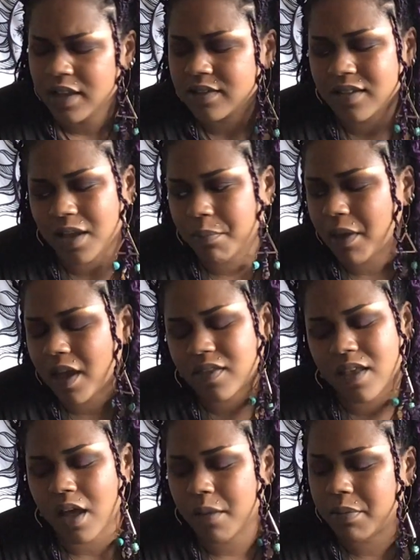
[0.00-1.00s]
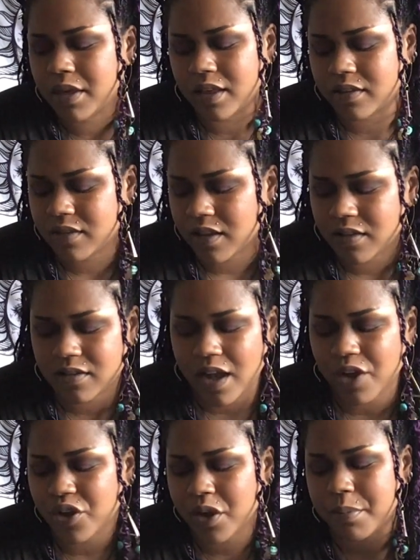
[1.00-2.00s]
It's not a bad thing to be. It's
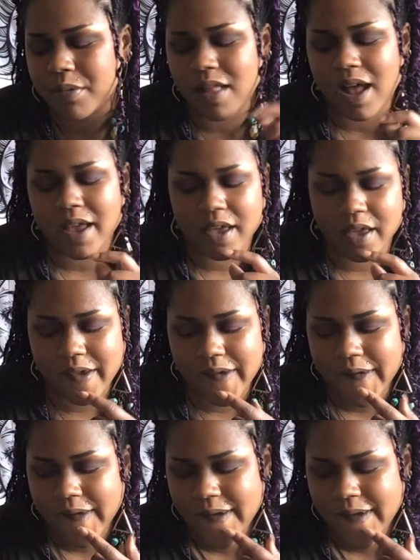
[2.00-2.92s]
how you're applying it.